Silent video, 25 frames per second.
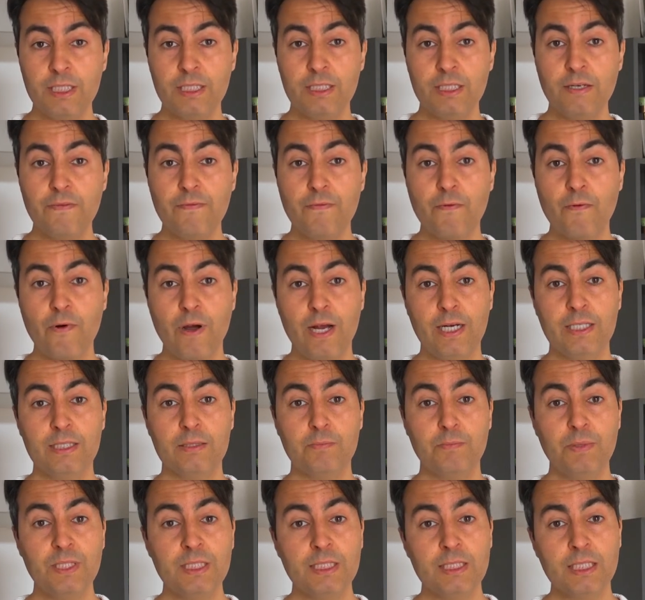different
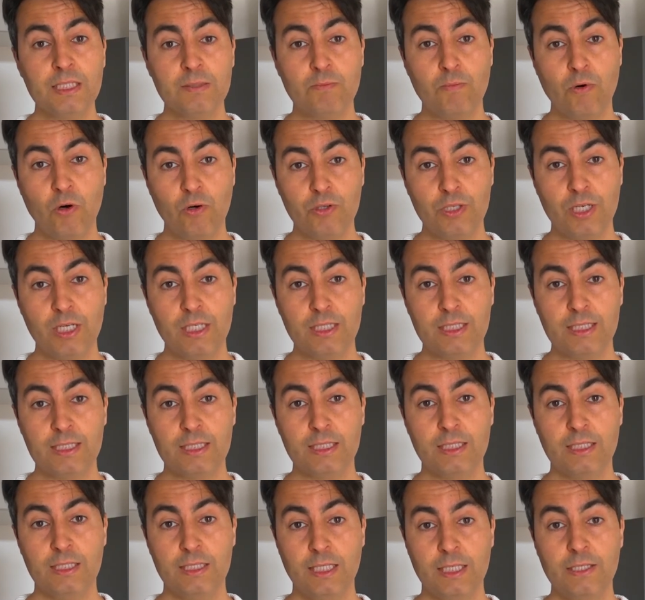business models
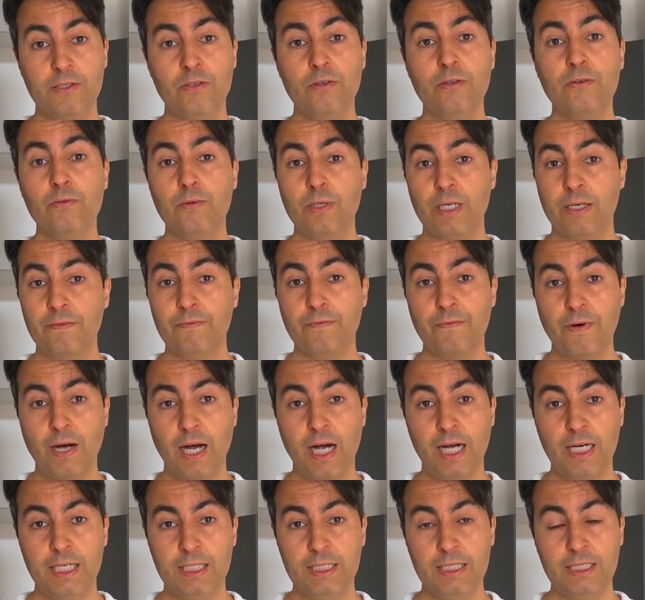that you can
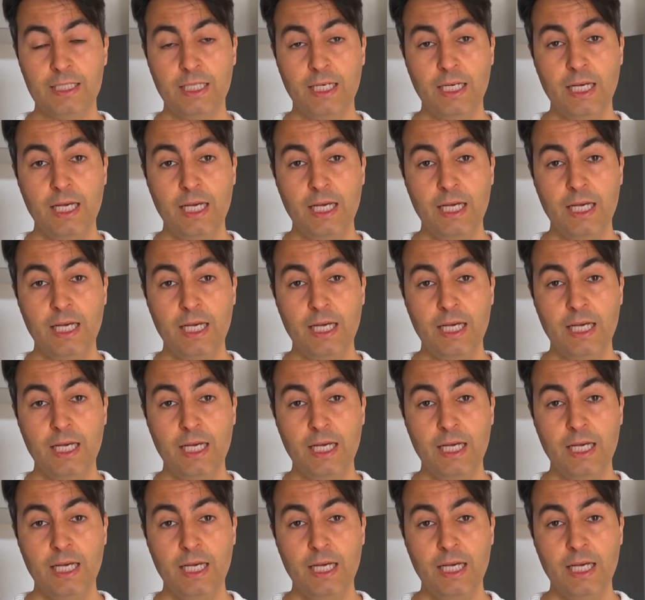find